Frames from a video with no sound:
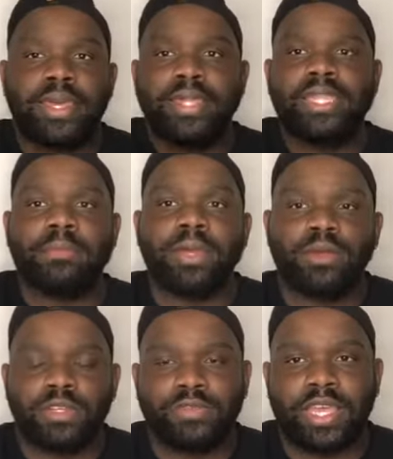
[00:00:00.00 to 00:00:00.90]
hit that bell
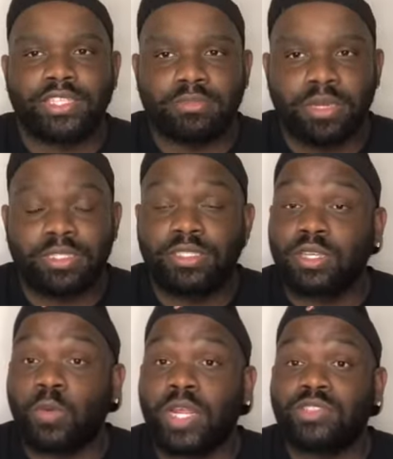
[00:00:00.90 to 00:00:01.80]
notification button to
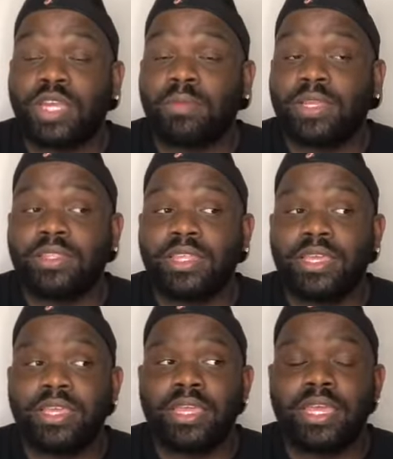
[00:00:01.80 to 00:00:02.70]
know when I drop
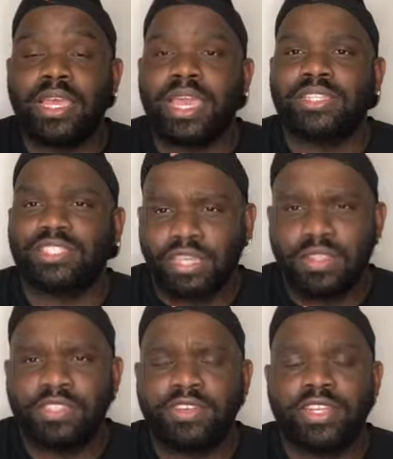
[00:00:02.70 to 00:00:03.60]
anything, and share
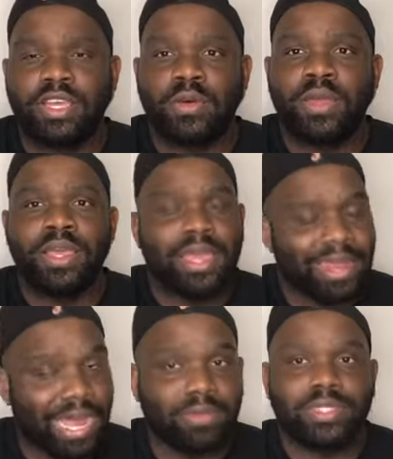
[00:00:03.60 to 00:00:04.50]
this video,
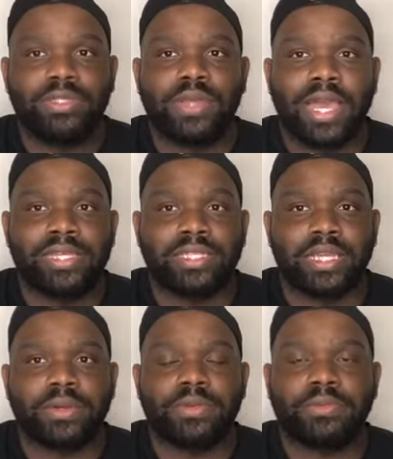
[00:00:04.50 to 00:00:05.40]
and I will see you guys later.